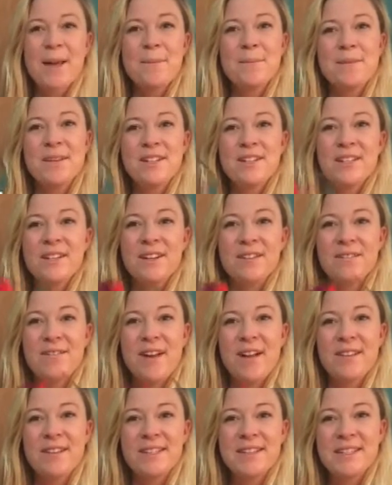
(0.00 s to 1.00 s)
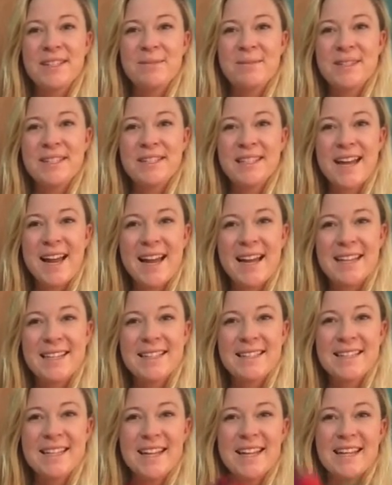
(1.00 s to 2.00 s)
Be sure to follow See Me
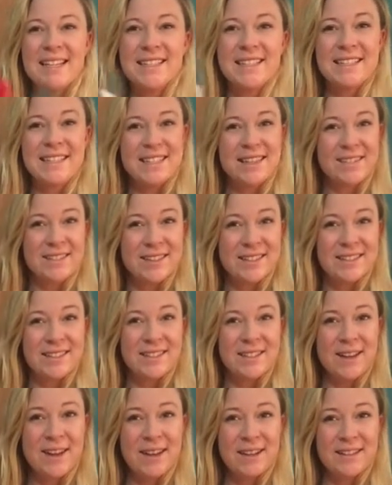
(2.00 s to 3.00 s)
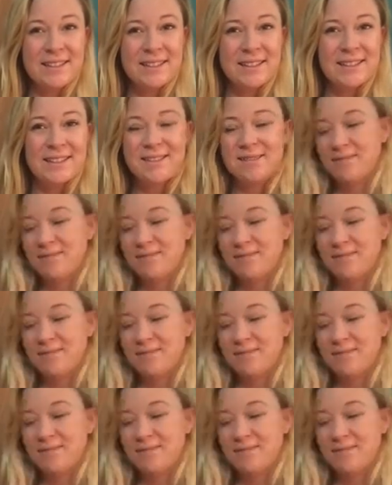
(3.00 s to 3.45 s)
Science and see what's next.